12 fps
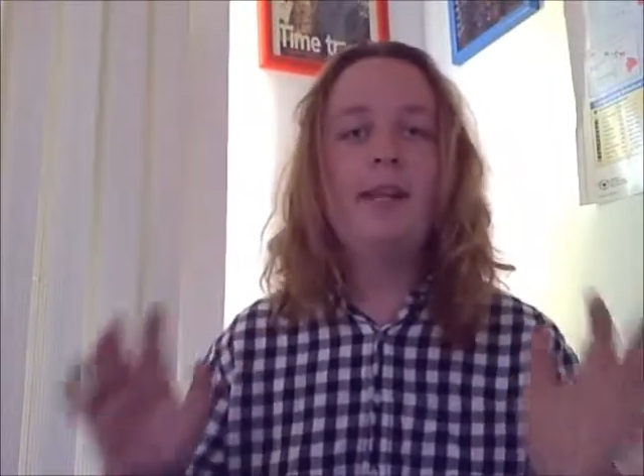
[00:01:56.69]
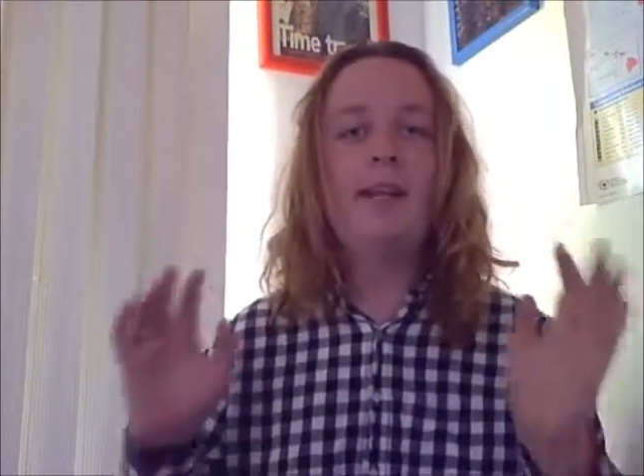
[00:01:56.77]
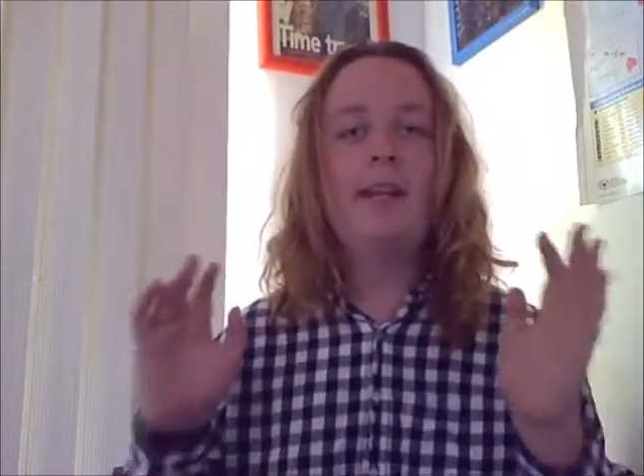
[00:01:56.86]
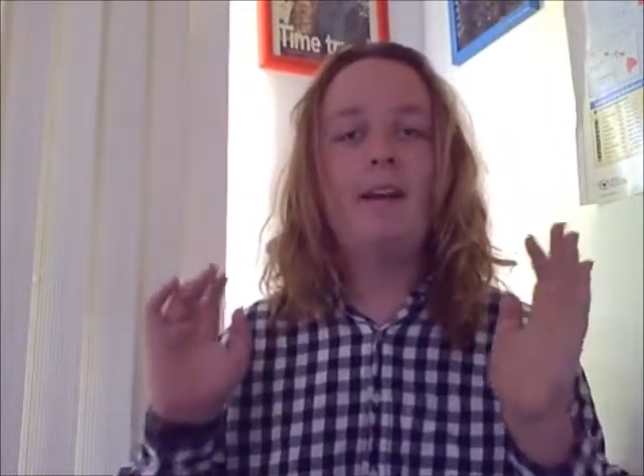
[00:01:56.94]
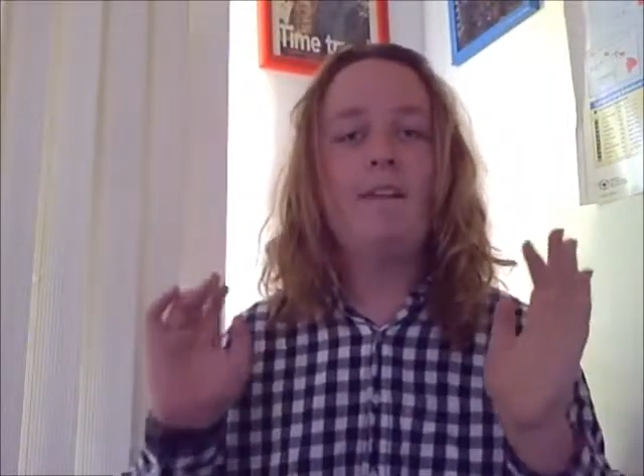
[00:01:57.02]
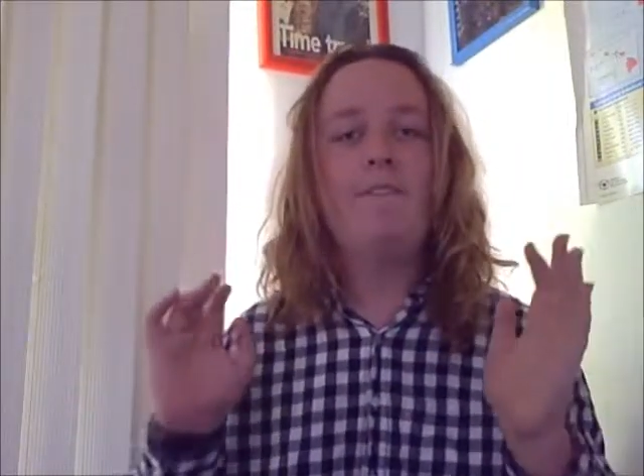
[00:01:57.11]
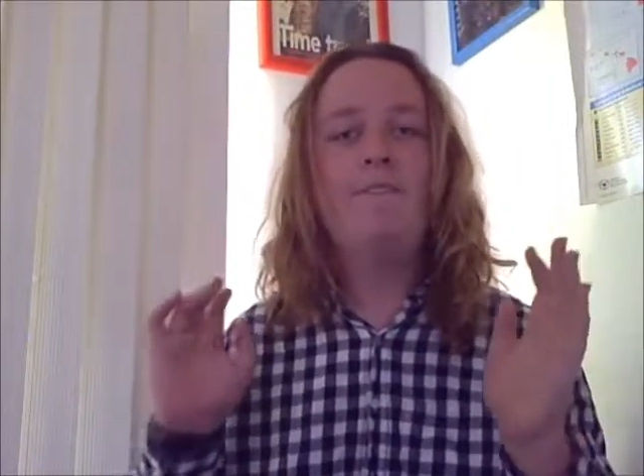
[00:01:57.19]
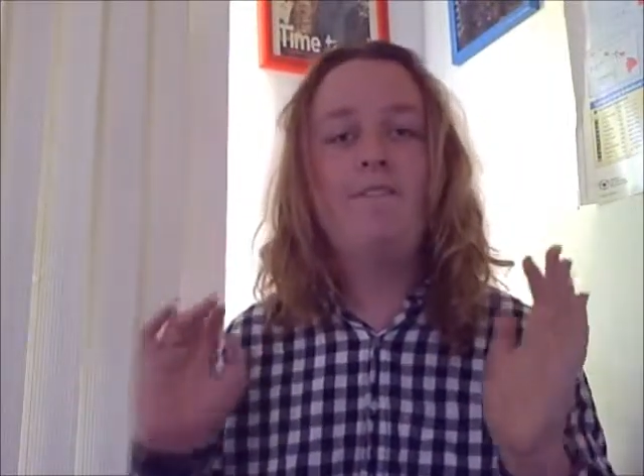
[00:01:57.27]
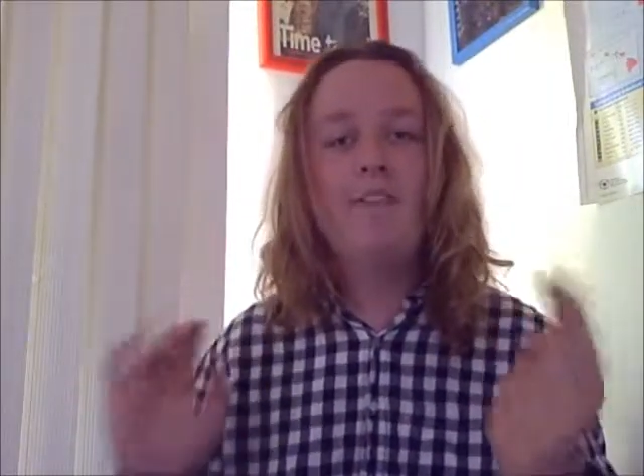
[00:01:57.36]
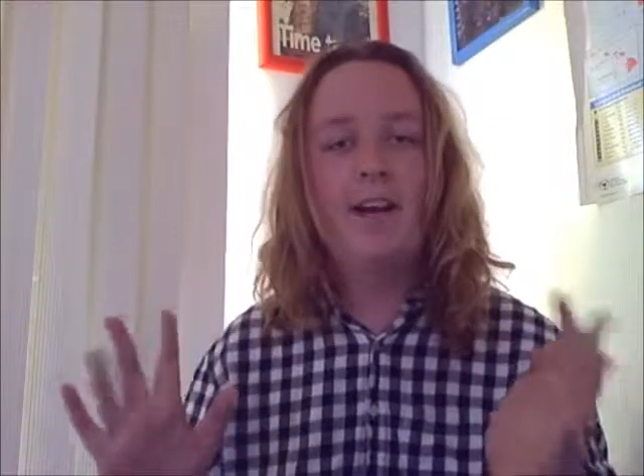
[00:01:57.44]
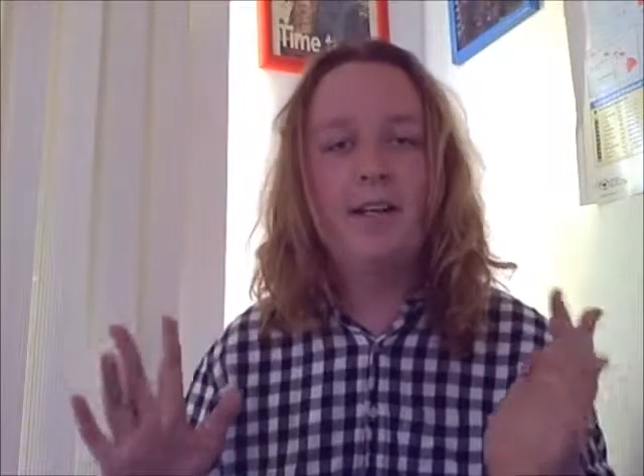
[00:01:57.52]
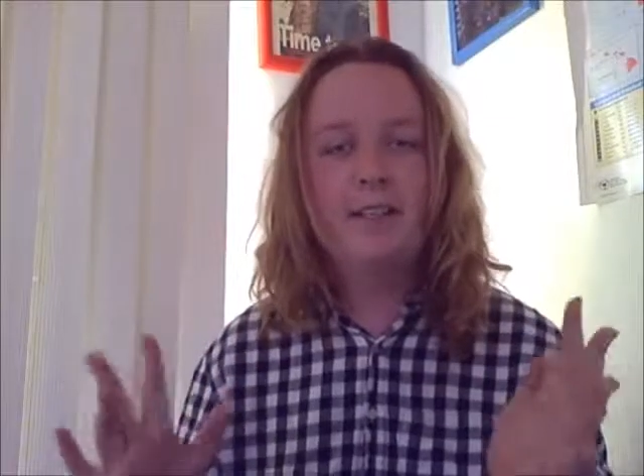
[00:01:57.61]
the
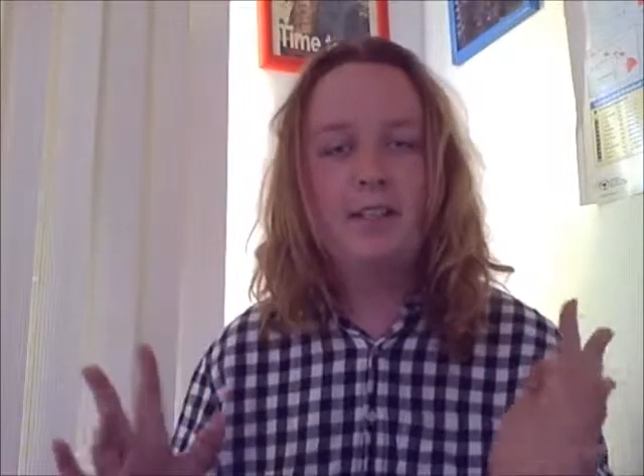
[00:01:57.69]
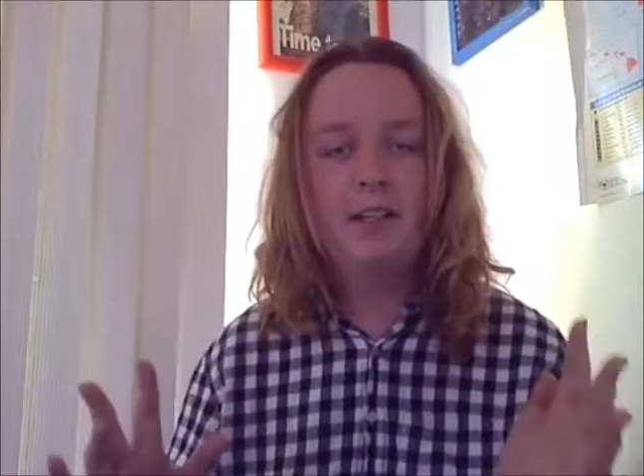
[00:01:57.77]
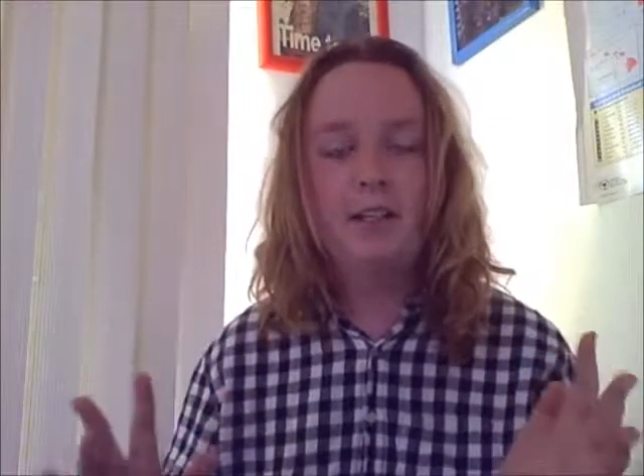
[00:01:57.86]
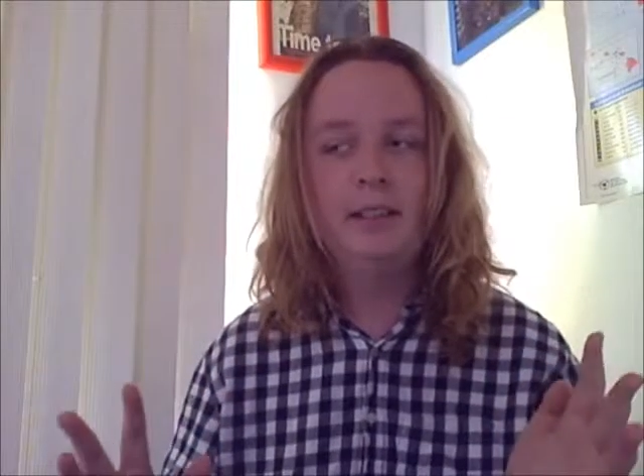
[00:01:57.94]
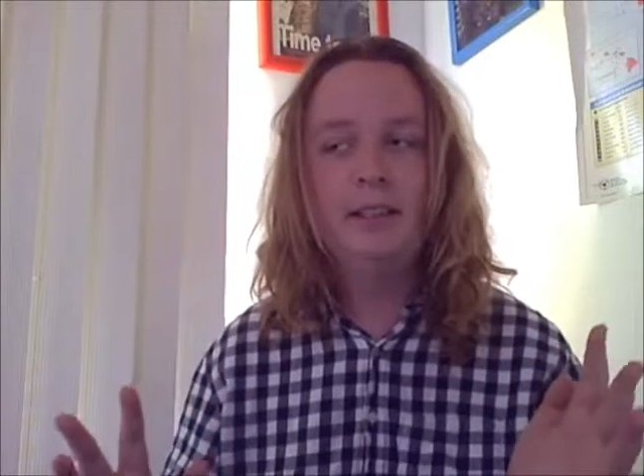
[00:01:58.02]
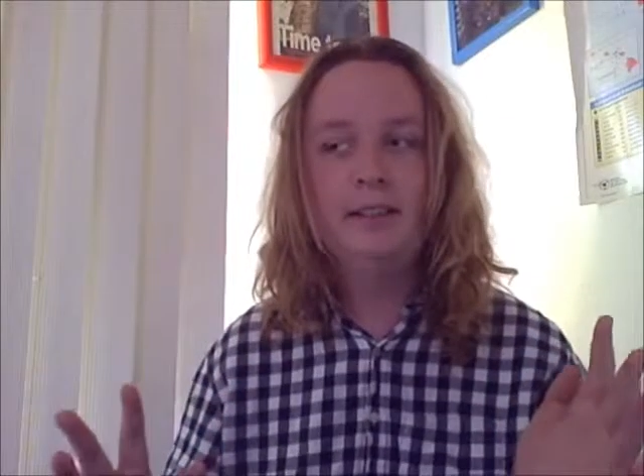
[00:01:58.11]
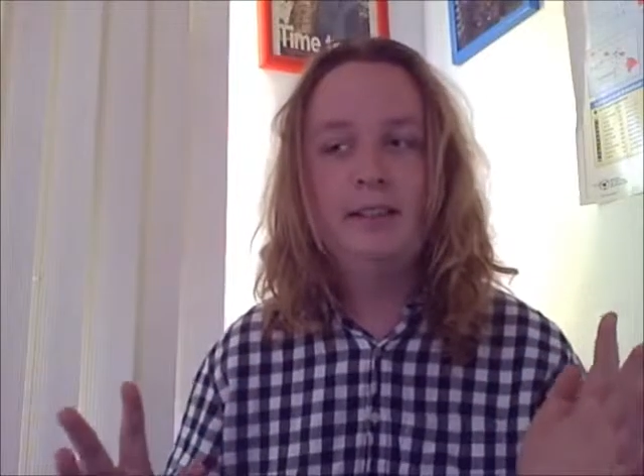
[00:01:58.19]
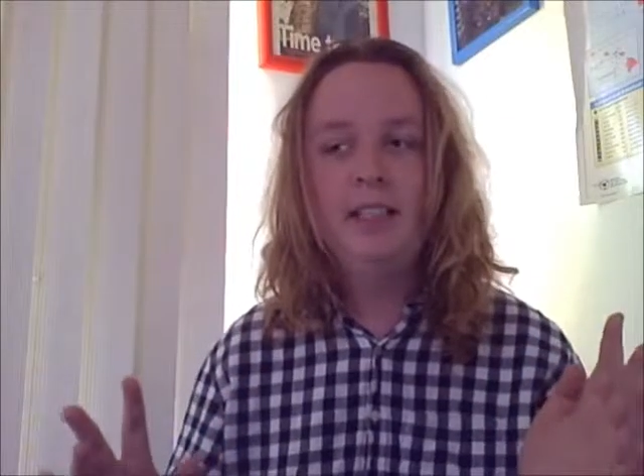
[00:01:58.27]
effect, cause